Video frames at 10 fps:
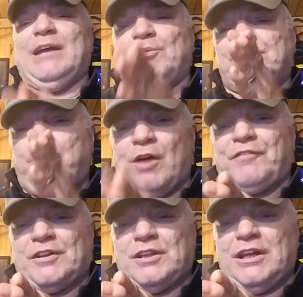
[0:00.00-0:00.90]
it was
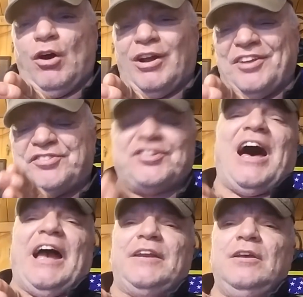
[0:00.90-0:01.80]
perfectly on its
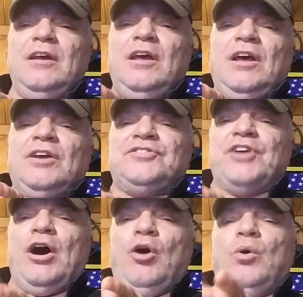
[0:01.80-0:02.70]
side.
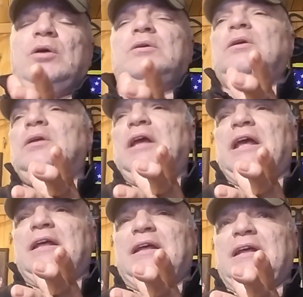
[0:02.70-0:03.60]
So
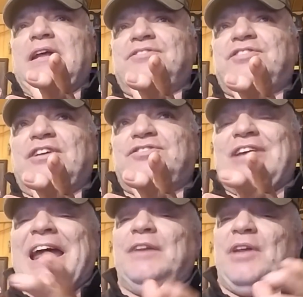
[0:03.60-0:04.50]
it's
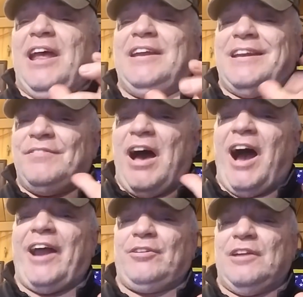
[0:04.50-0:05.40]
in an
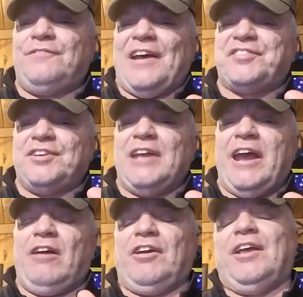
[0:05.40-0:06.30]
iron infested
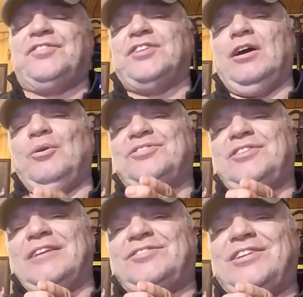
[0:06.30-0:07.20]
area. So
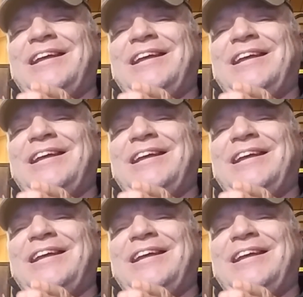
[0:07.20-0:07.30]
it's